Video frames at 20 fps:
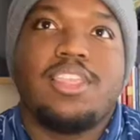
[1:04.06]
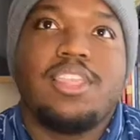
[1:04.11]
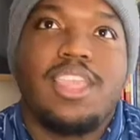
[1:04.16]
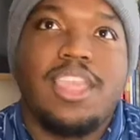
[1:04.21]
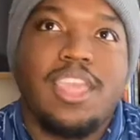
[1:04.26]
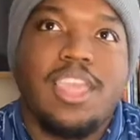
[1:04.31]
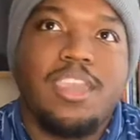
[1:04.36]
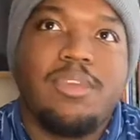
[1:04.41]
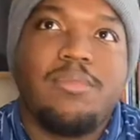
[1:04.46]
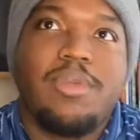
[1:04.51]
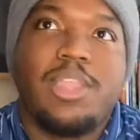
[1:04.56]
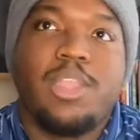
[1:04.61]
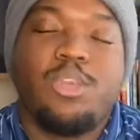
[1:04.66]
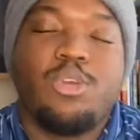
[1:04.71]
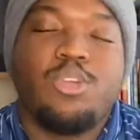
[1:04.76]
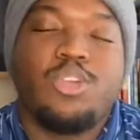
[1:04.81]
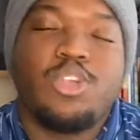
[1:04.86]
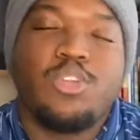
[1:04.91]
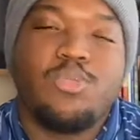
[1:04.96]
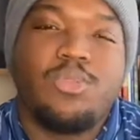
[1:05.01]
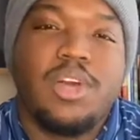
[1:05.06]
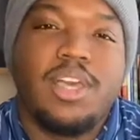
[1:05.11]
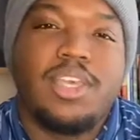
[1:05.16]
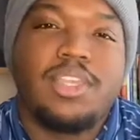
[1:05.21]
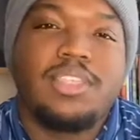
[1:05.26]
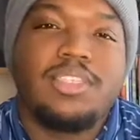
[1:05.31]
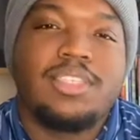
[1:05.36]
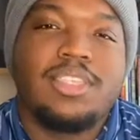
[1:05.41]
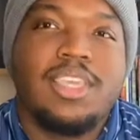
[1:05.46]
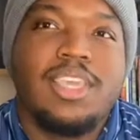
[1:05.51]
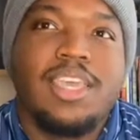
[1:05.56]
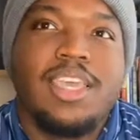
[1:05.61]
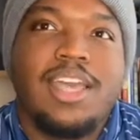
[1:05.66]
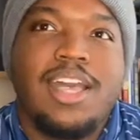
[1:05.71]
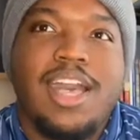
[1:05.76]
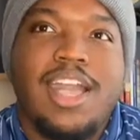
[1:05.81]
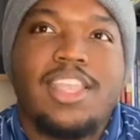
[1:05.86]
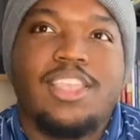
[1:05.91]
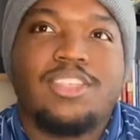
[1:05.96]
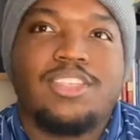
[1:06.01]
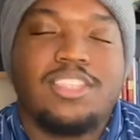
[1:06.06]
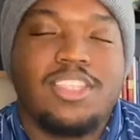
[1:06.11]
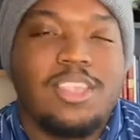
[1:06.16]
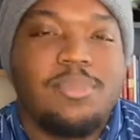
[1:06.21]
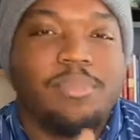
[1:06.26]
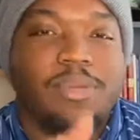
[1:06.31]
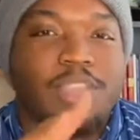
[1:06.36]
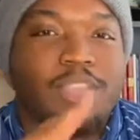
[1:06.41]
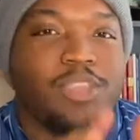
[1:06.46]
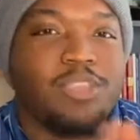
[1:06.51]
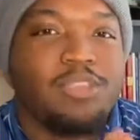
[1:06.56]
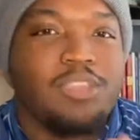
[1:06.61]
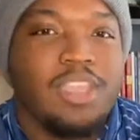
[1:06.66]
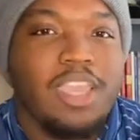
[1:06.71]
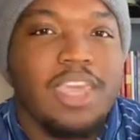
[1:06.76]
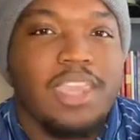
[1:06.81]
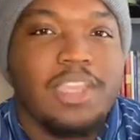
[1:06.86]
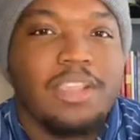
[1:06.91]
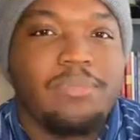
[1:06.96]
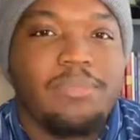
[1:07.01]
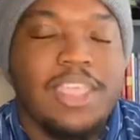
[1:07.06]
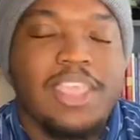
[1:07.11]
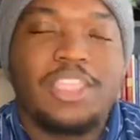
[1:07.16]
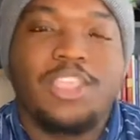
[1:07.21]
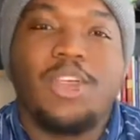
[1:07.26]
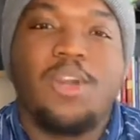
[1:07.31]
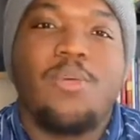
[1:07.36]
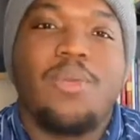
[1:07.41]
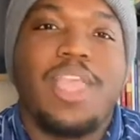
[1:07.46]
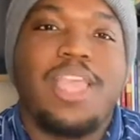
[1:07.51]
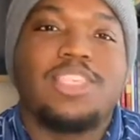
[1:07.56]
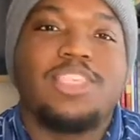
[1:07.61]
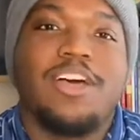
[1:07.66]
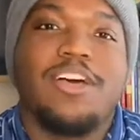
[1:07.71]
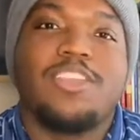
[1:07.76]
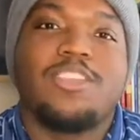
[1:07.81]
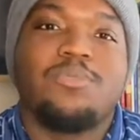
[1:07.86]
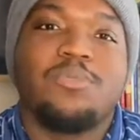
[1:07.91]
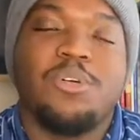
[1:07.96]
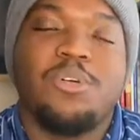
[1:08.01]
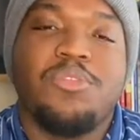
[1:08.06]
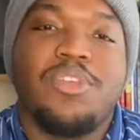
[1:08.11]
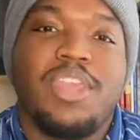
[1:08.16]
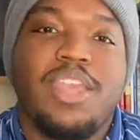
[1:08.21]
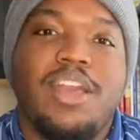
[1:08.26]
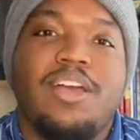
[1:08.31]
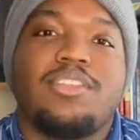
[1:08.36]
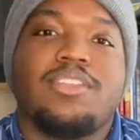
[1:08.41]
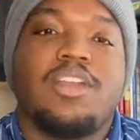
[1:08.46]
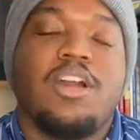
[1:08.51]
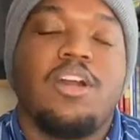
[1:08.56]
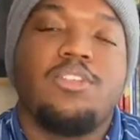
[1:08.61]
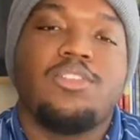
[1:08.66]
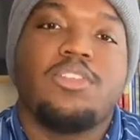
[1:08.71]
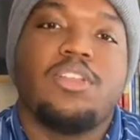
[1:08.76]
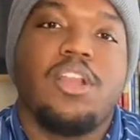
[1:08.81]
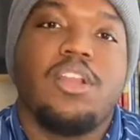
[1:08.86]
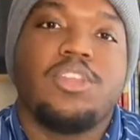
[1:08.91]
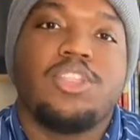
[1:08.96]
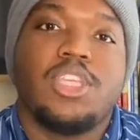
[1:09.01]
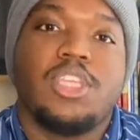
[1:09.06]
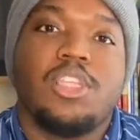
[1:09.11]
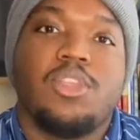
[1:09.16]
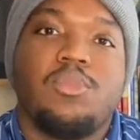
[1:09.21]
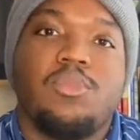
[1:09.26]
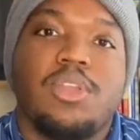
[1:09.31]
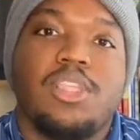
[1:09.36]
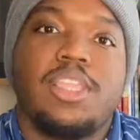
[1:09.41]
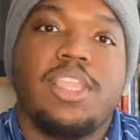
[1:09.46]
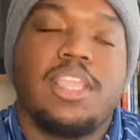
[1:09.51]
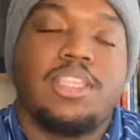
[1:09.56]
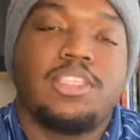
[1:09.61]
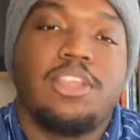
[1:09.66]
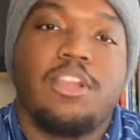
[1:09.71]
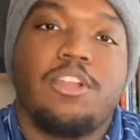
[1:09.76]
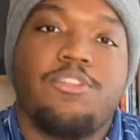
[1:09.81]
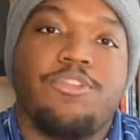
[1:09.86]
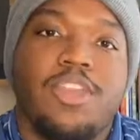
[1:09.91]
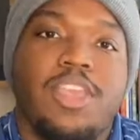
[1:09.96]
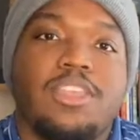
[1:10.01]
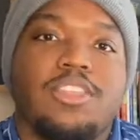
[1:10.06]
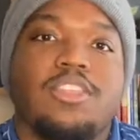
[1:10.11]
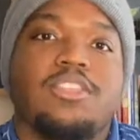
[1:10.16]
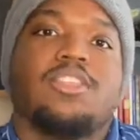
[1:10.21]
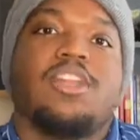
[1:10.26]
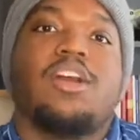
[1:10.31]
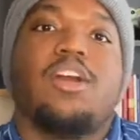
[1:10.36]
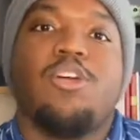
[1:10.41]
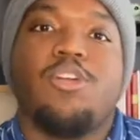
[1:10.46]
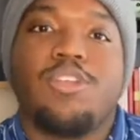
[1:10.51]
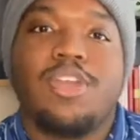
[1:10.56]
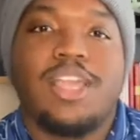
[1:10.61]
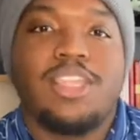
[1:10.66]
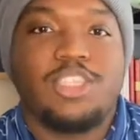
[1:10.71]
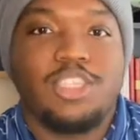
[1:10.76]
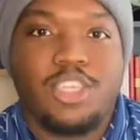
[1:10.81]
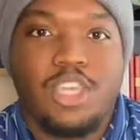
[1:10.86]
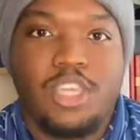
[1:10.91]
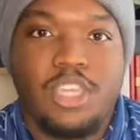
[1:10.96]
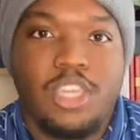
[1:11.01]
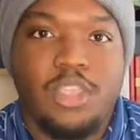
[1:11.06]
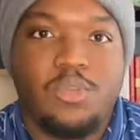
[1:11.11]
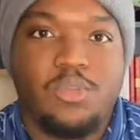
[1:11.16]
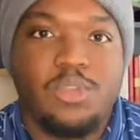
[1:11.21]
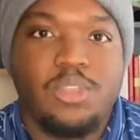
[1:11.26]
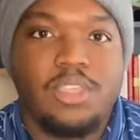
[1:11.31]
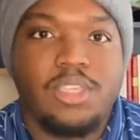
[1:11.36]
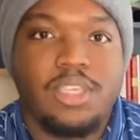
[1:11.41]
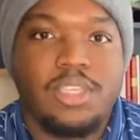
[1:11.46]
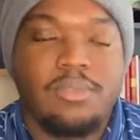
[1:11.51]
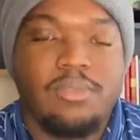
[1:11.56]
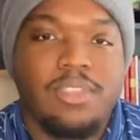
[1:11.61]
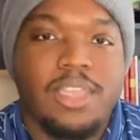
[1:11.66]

name, I knew who she was. I just didn't put the two together. And so when I saw this movie, I was like, oh, starring Shailene Woodley. And I saw her face. I was like, oh, that's Shailene Woodley.